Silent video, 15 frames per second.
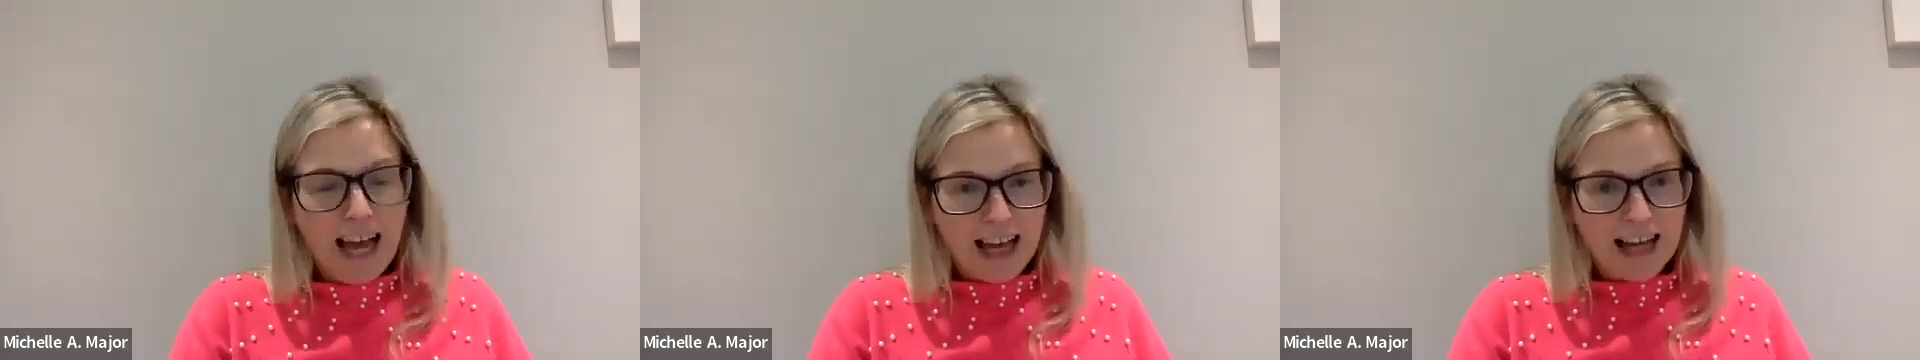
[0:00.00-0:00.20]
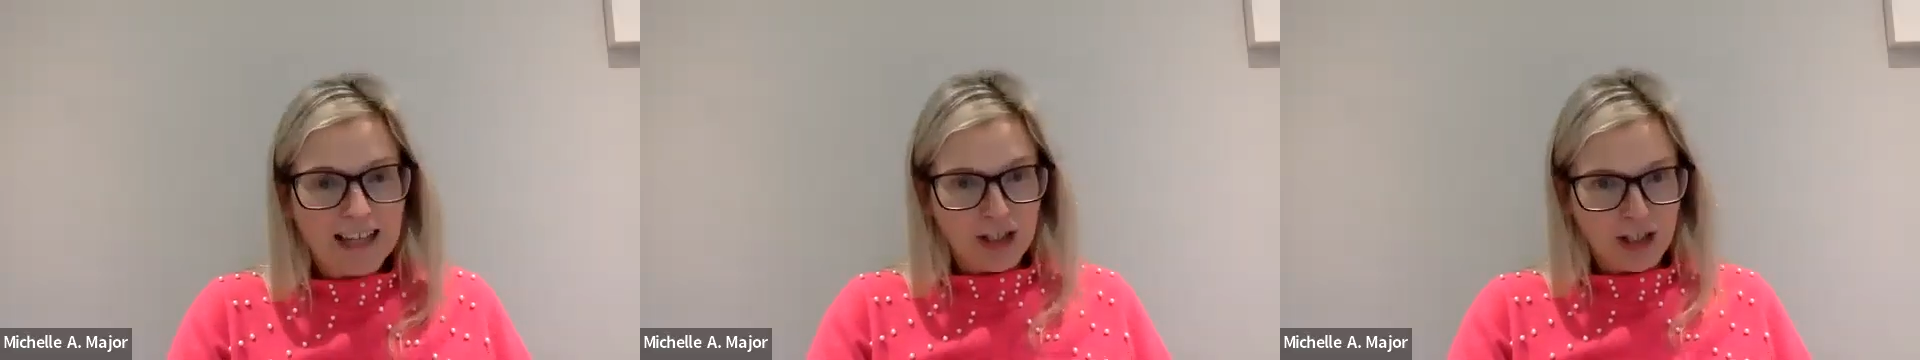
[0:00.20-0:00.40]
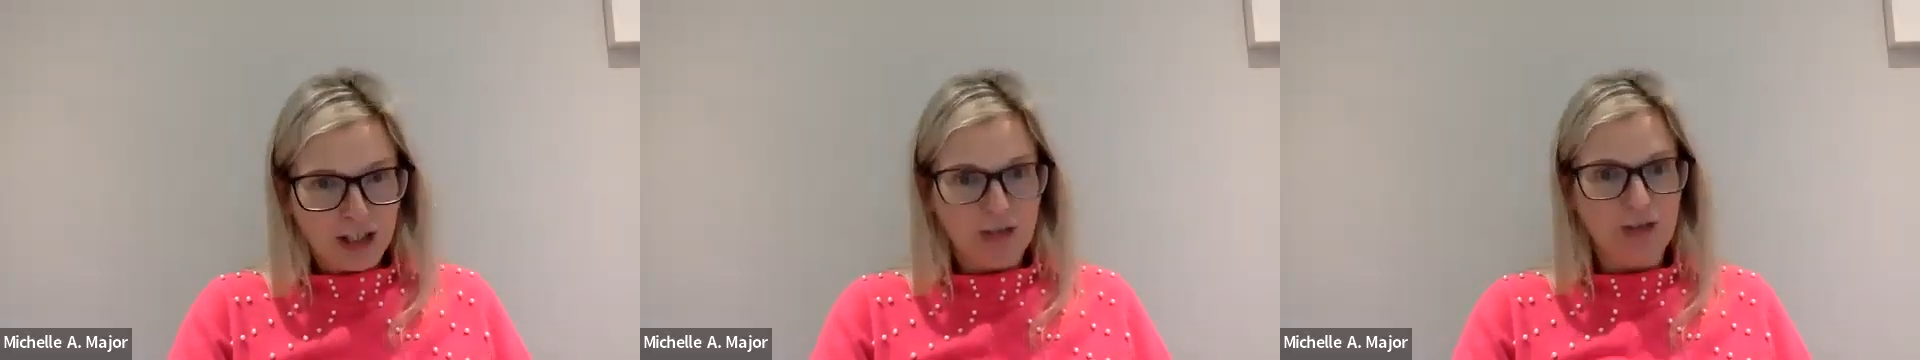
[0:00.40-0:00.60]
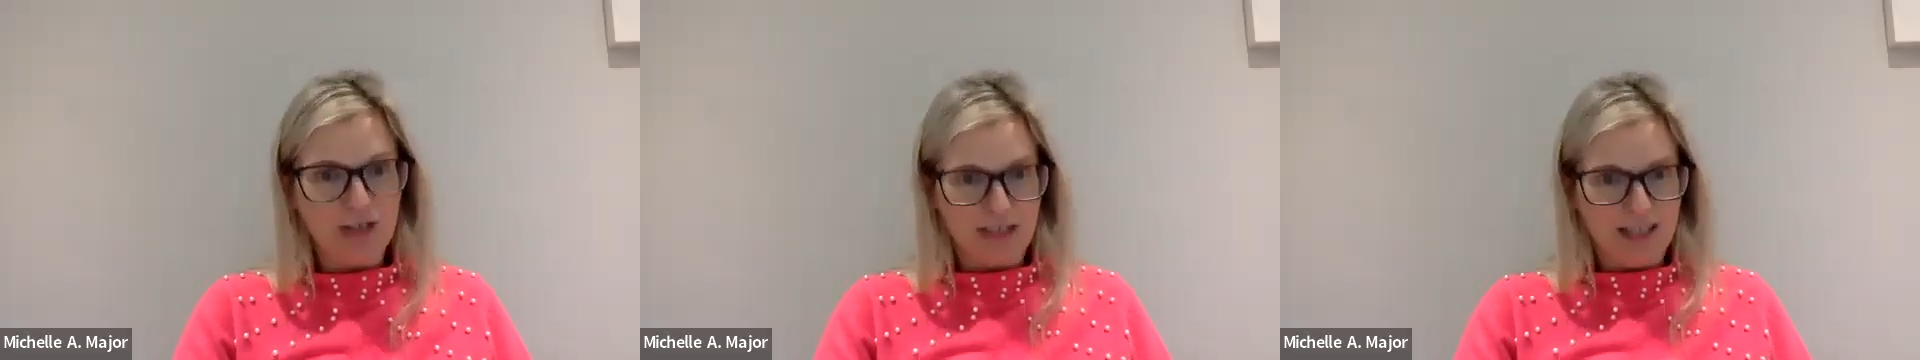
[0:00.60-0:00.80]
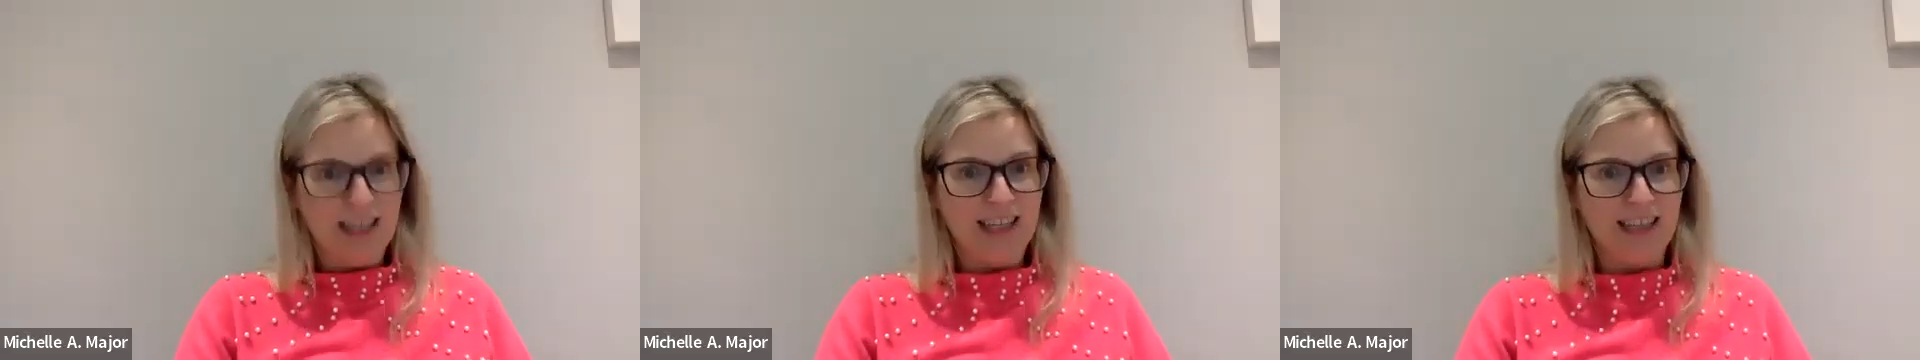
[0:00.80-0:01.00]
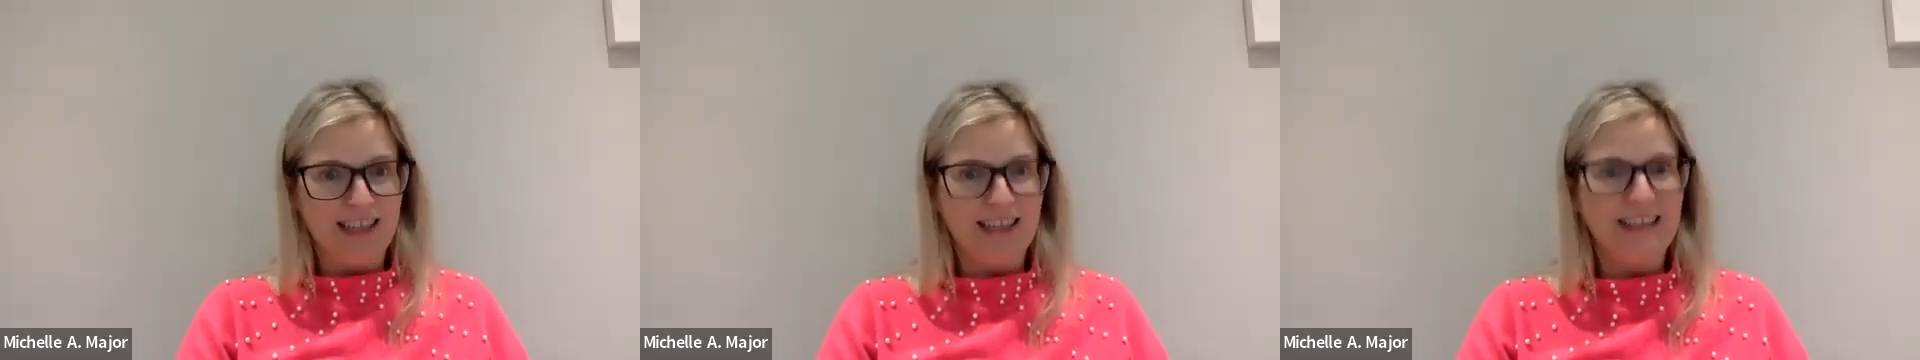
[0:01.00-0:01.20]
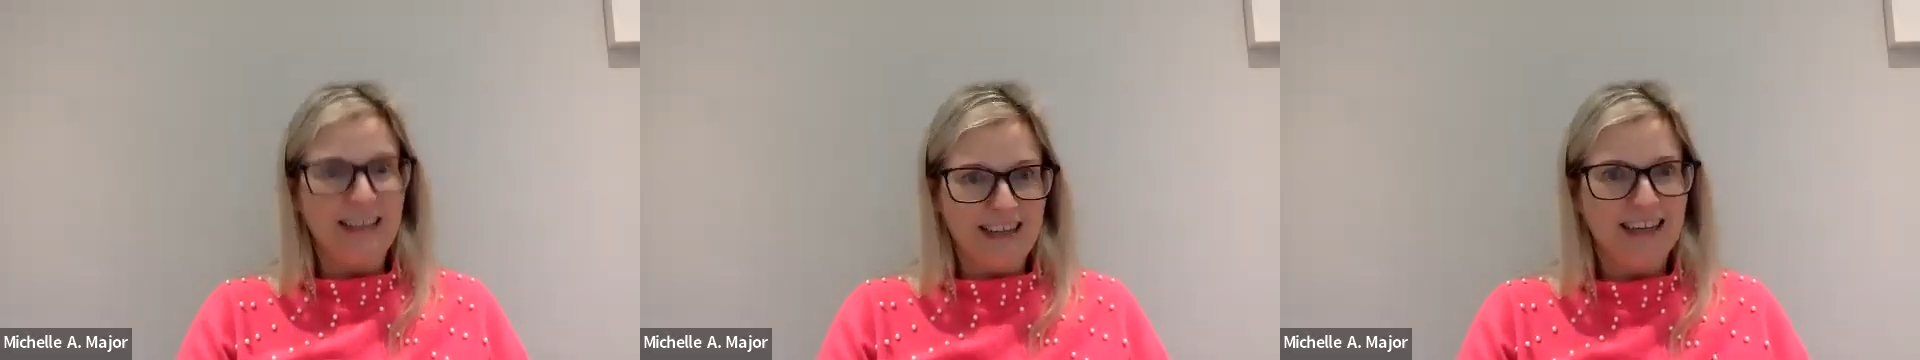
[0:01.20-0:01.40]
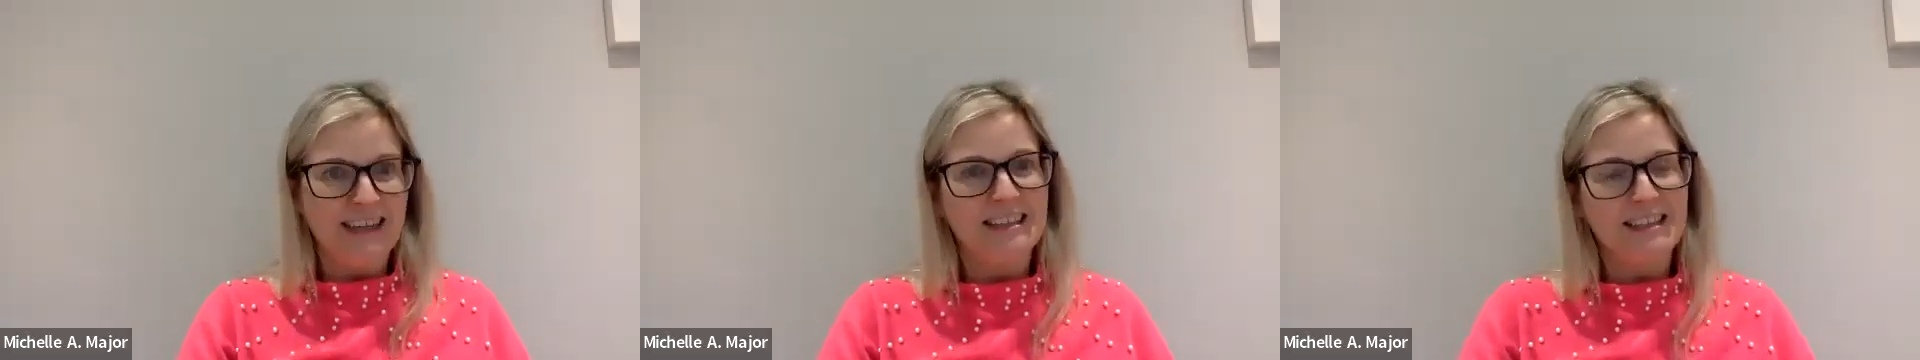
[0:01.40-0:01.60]
Ah, sure. Yeah,
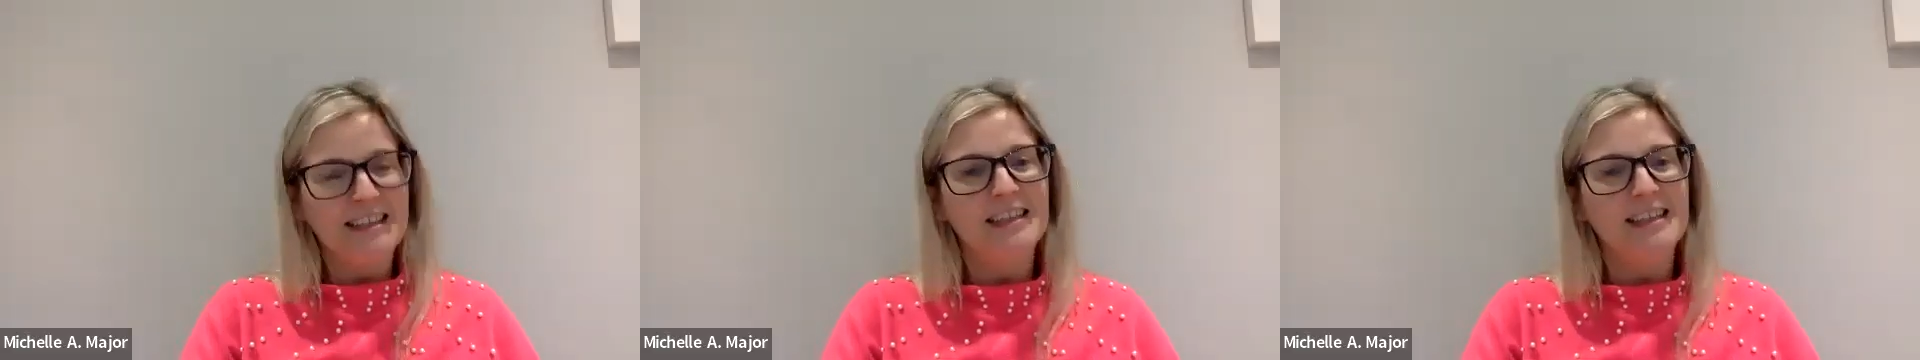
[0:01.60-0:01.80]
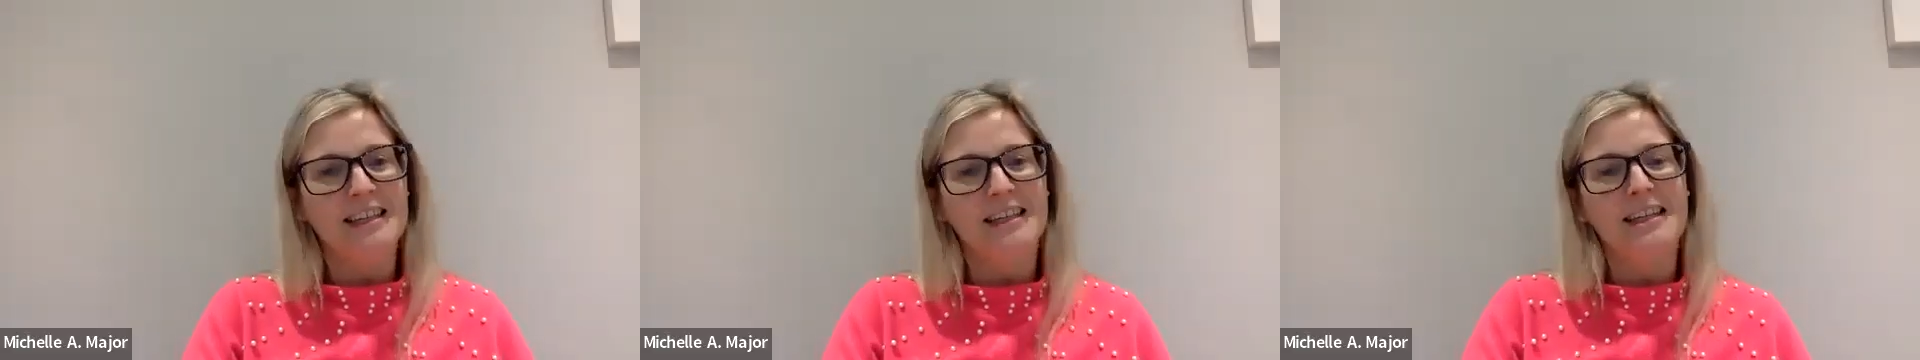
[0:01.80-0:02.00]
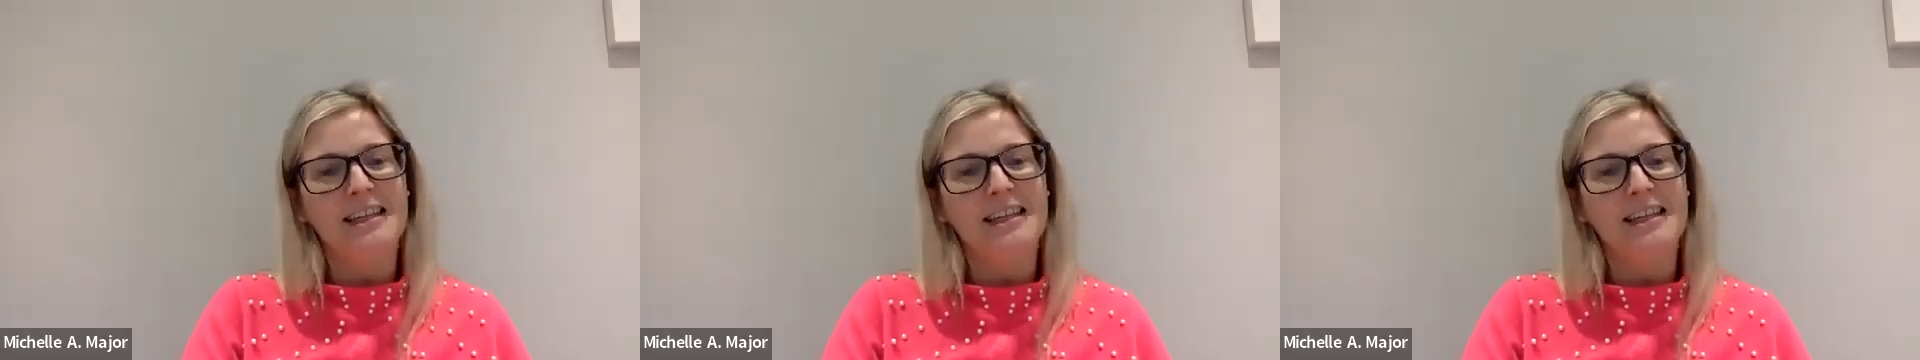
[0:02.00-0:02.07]
yeah, yeah.